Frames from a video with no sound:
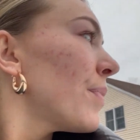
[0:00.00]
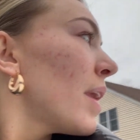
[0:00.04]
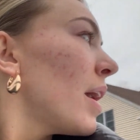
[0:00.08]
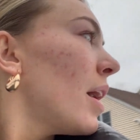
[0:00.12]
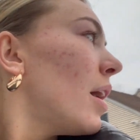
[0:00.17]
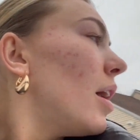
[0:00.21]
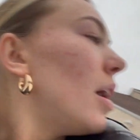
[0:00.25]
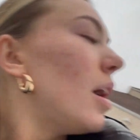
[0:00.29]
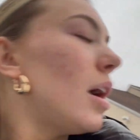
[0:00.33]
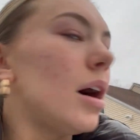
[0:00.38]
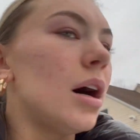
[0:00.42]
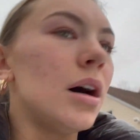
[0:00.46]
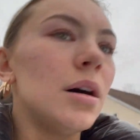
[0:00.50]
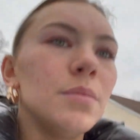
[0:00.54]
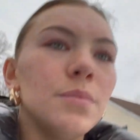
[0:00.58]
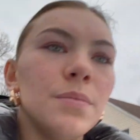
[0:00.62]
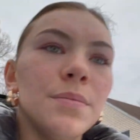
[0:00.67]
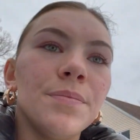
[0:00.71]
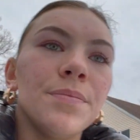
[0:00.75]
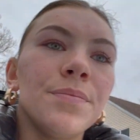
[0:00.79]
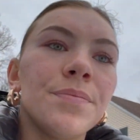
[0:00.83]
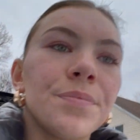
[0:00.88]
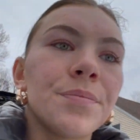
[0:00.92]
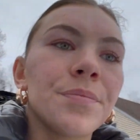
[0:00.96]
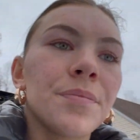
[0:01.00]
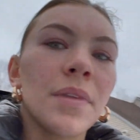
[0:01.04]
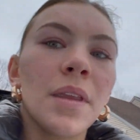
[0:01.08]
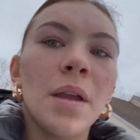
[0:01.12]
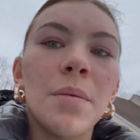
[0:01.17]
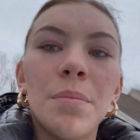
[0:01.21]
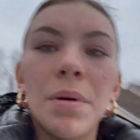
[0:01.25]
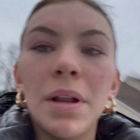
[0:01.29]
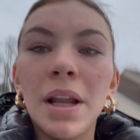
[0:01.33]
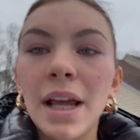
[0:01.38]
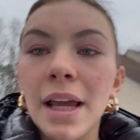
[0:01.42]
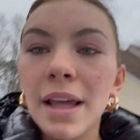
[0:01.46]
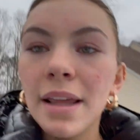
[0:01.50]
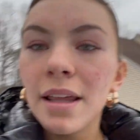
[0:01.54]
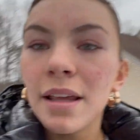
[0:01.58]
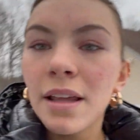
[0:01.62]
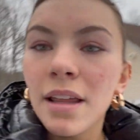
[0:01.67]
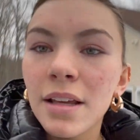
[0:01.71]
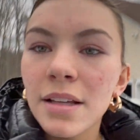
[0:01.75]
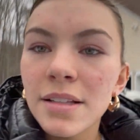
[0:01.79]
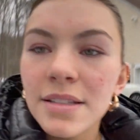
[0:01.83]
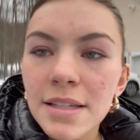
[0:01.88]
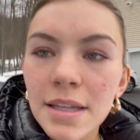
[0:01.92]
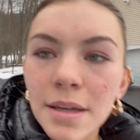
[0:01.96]
Um, but I
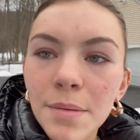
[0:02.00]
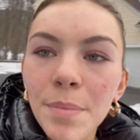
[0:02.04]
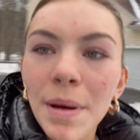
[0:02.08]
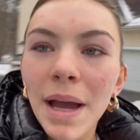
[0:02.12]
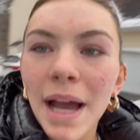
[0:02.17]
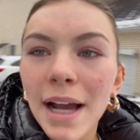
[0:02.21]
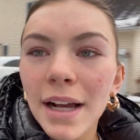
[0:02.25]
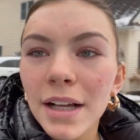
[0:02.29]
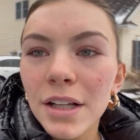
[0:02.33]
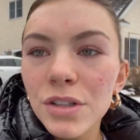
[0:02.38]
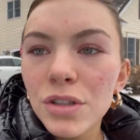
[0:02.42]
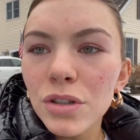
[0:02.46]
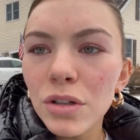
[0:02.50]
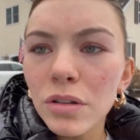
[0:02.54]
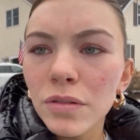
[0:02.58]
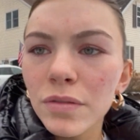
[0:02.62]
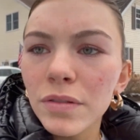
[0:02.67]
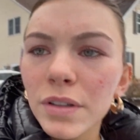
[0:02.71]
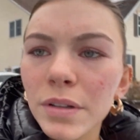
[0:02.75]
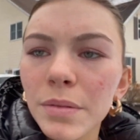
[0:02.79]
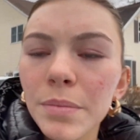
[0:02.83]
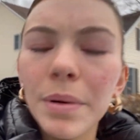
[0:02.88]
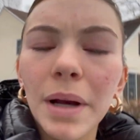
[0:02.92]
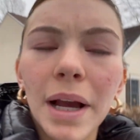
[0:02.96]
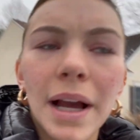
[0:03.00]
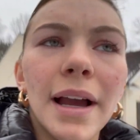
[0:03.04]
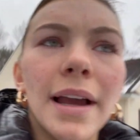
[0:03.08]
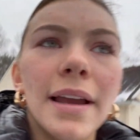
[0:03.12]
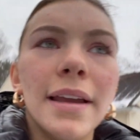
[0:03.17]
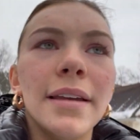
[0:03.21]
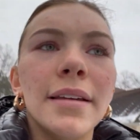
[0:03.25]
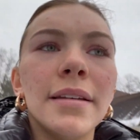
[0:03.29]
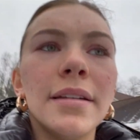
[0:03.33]
see a package over by